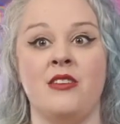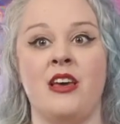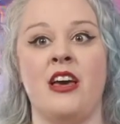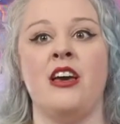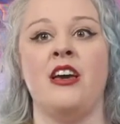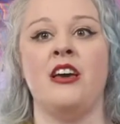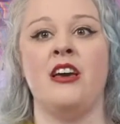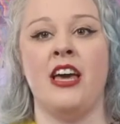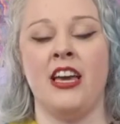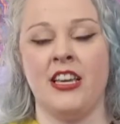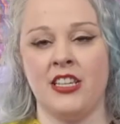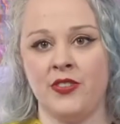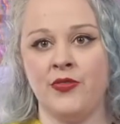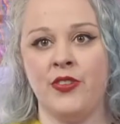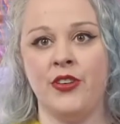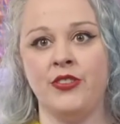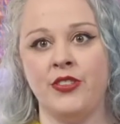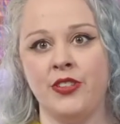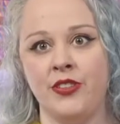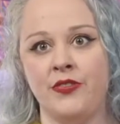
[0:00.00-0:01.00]
ex
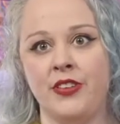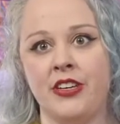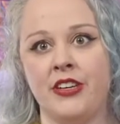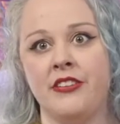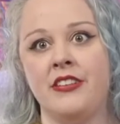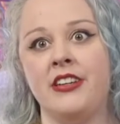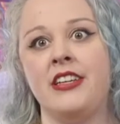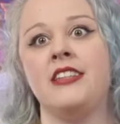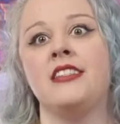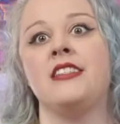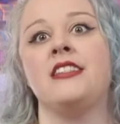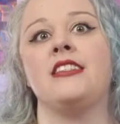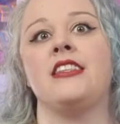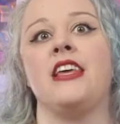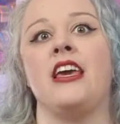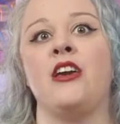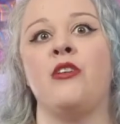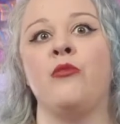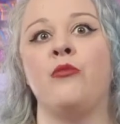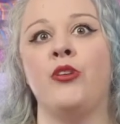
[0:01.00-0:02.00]
voto figurines,
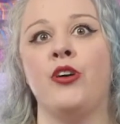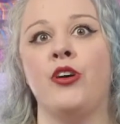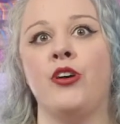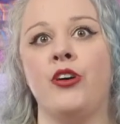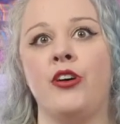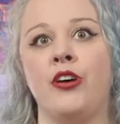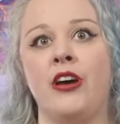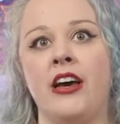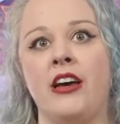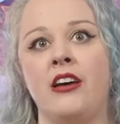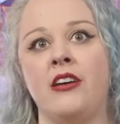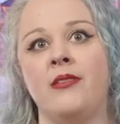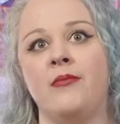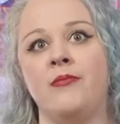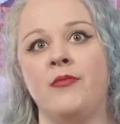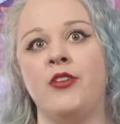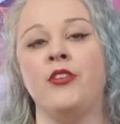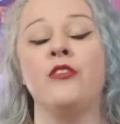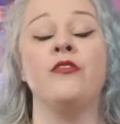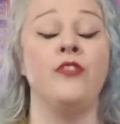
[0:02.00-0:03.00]
they were,
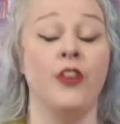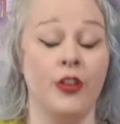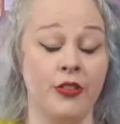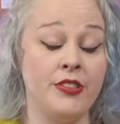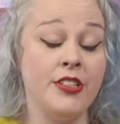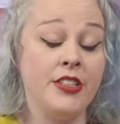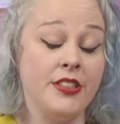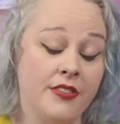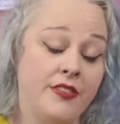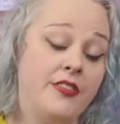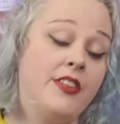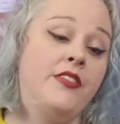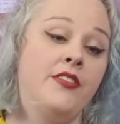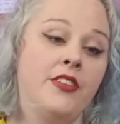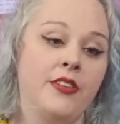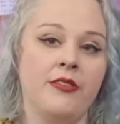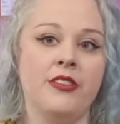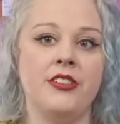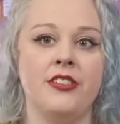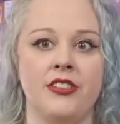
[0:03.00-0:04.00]
or votive, if
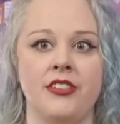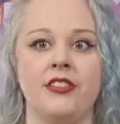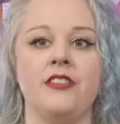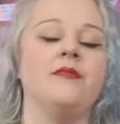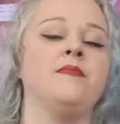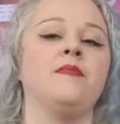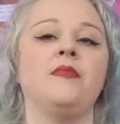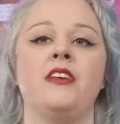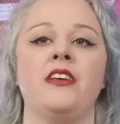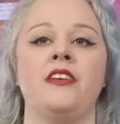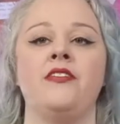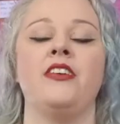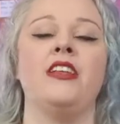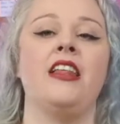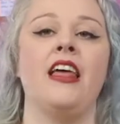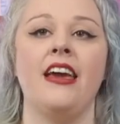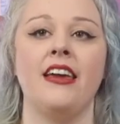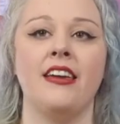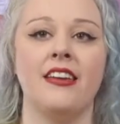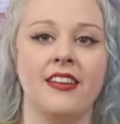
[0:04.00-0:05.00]
you
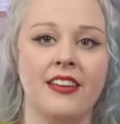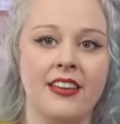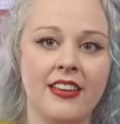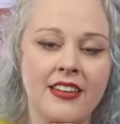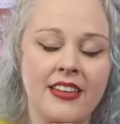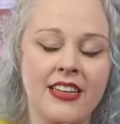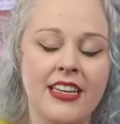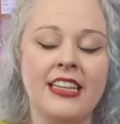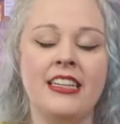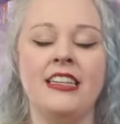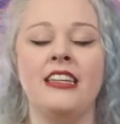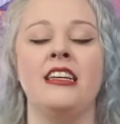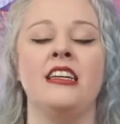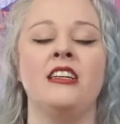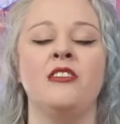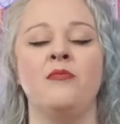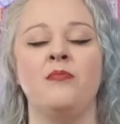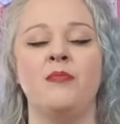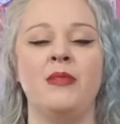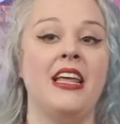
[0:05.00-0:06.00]
like,
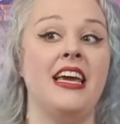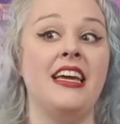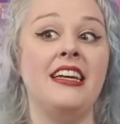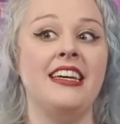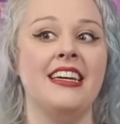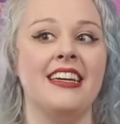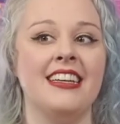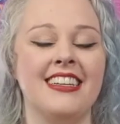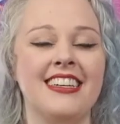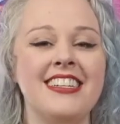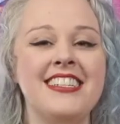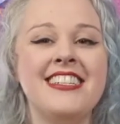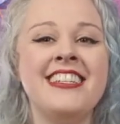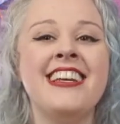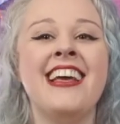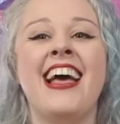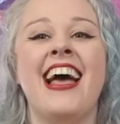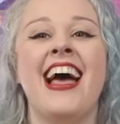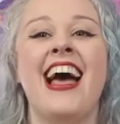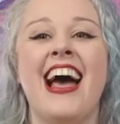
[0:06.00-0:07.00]
in plain English,
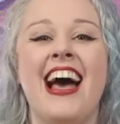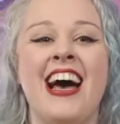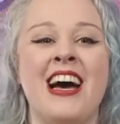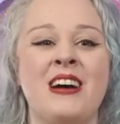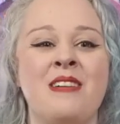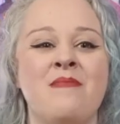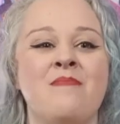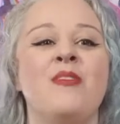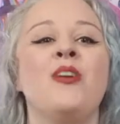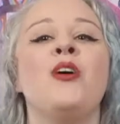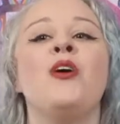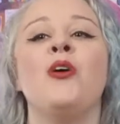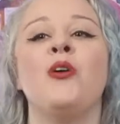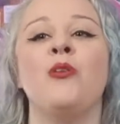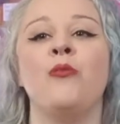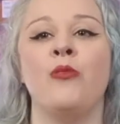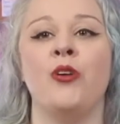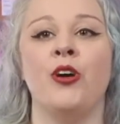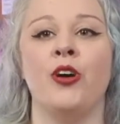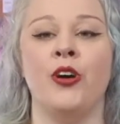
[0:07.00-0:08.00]

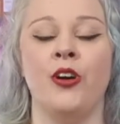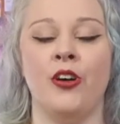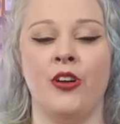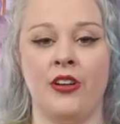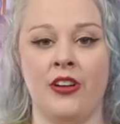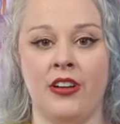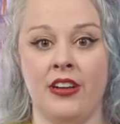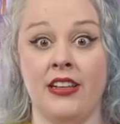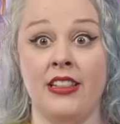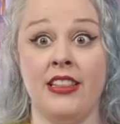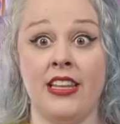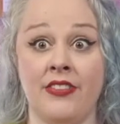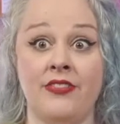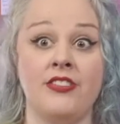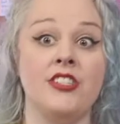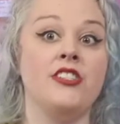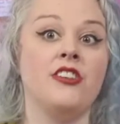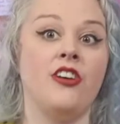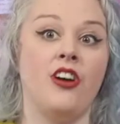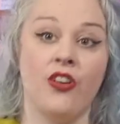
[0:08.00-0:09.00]
were left
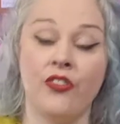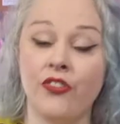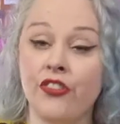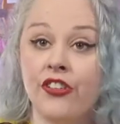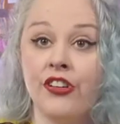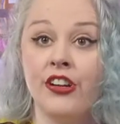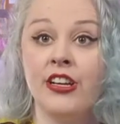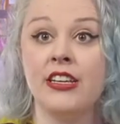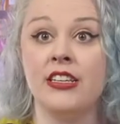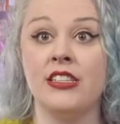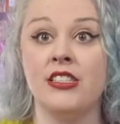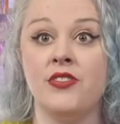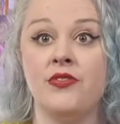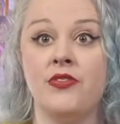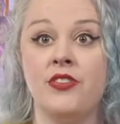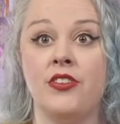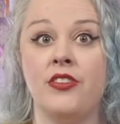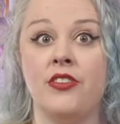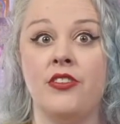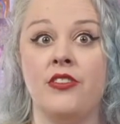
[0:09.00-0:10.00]
as offerings
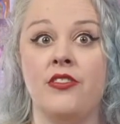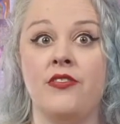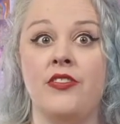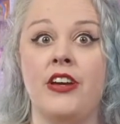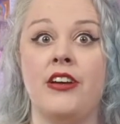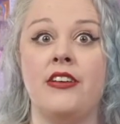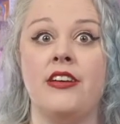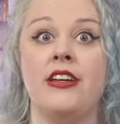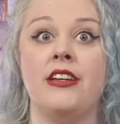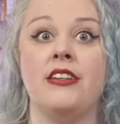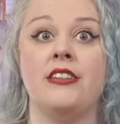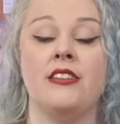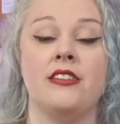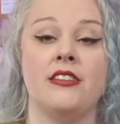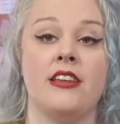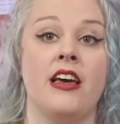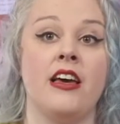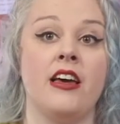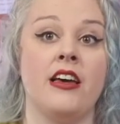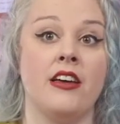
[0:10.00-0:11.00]
for various
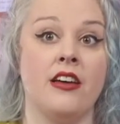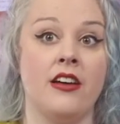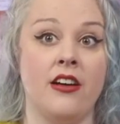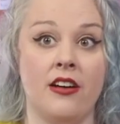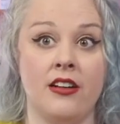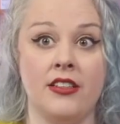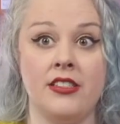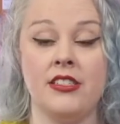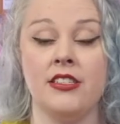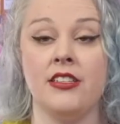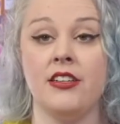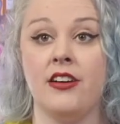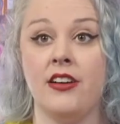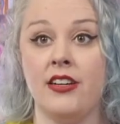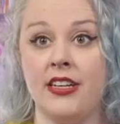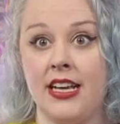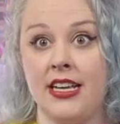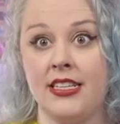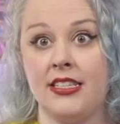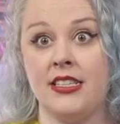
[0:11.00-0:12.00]
gods and
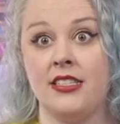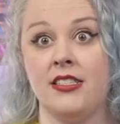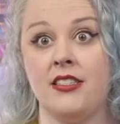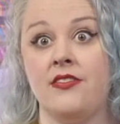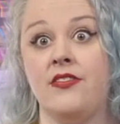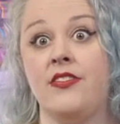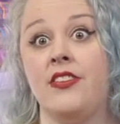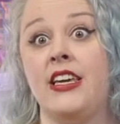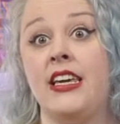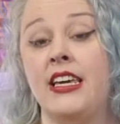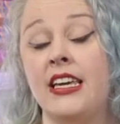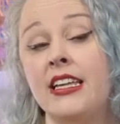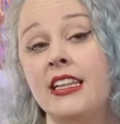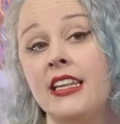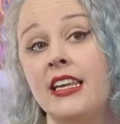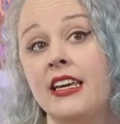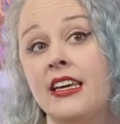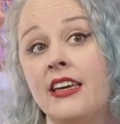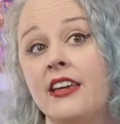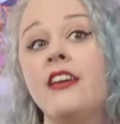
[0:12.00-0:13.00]
goddesses of
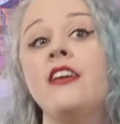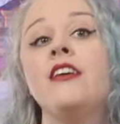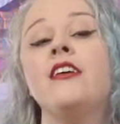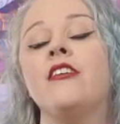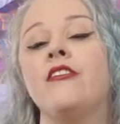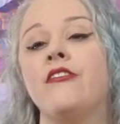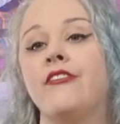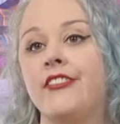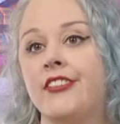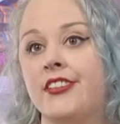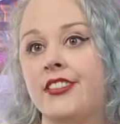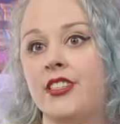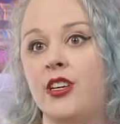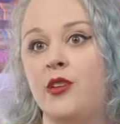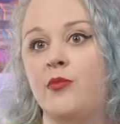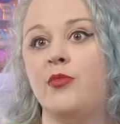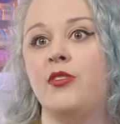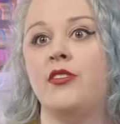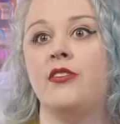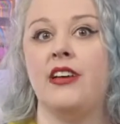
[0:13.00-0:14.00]
healing, for
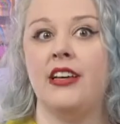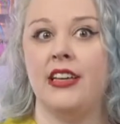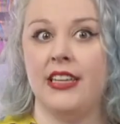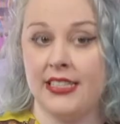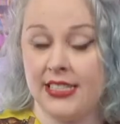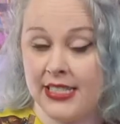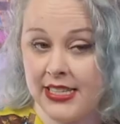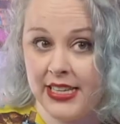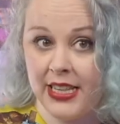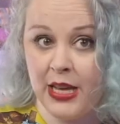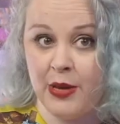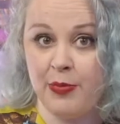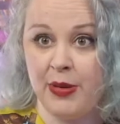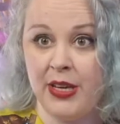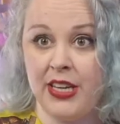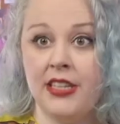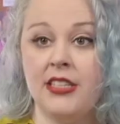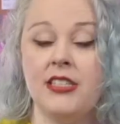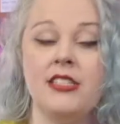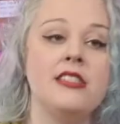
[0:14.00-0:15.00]
example,
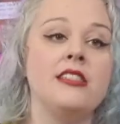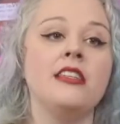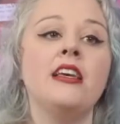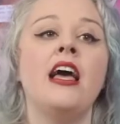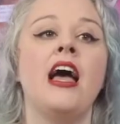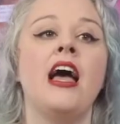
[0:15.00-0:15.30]
Asclepius.